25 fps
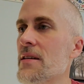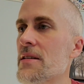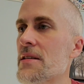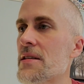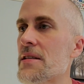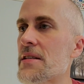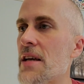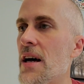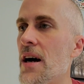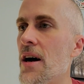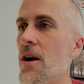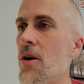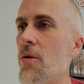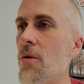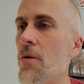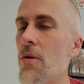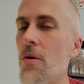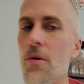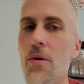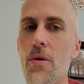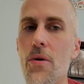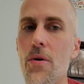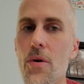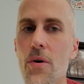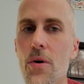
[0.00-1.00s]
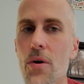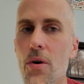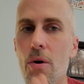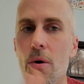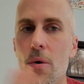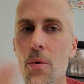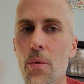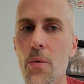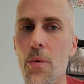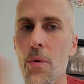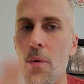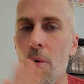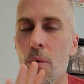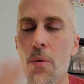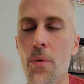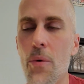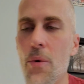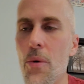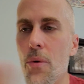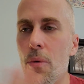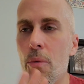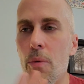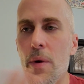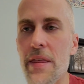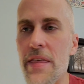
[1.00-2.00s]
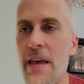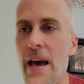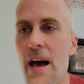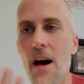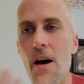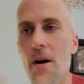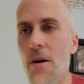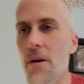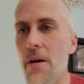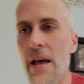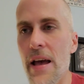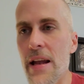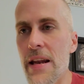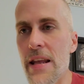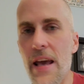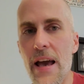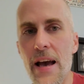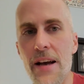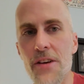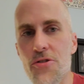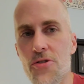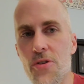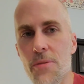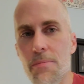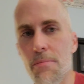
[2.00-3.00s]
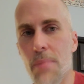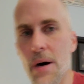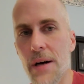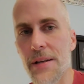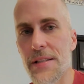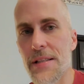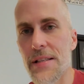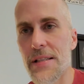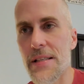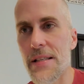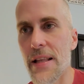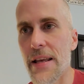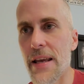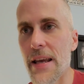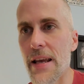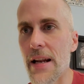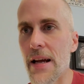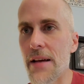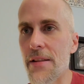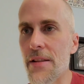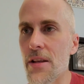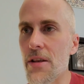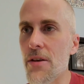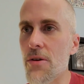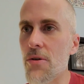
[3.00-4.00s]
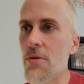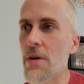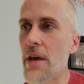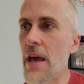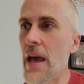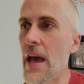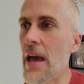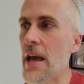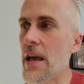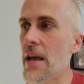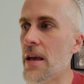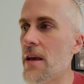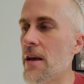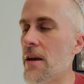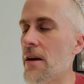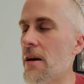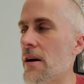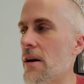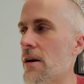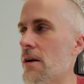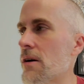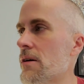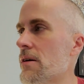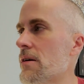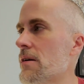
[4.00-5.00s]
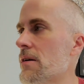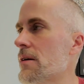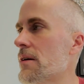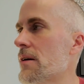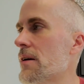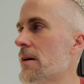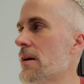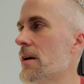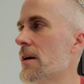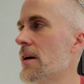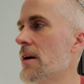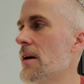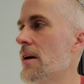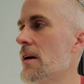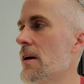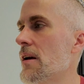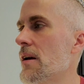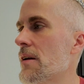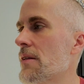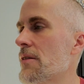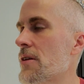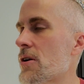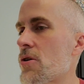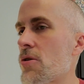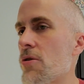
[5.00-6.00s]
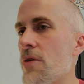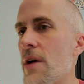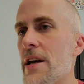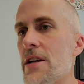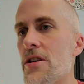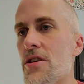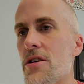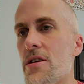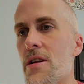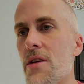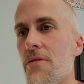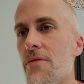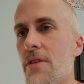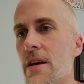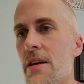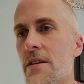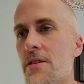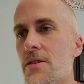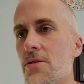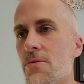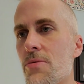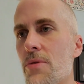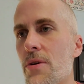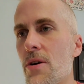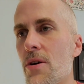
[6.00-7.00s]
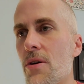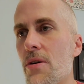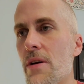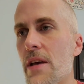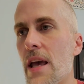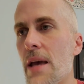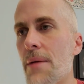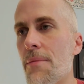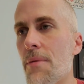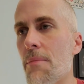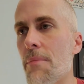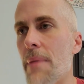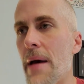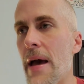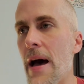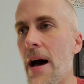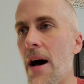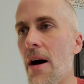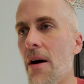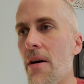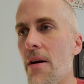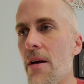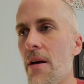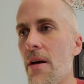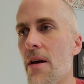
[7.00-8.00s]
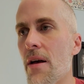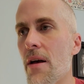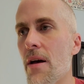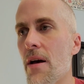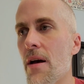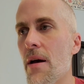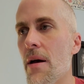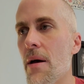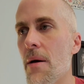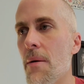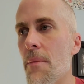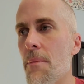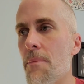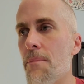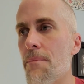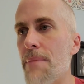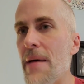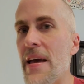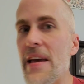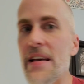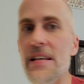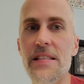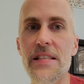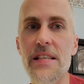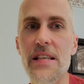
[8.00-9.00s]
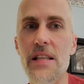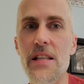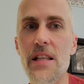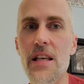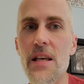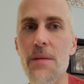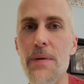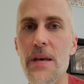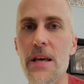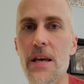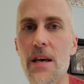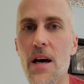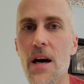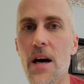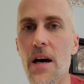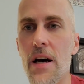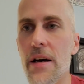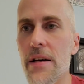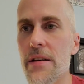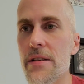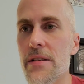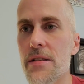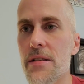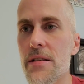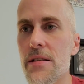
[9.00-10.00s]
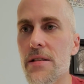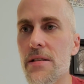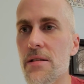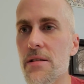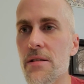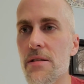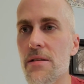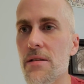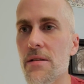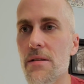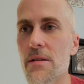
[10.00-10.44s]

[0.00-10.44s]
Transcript: So, without any extra mudslinging on the UK here, the creation of Israel came about basically because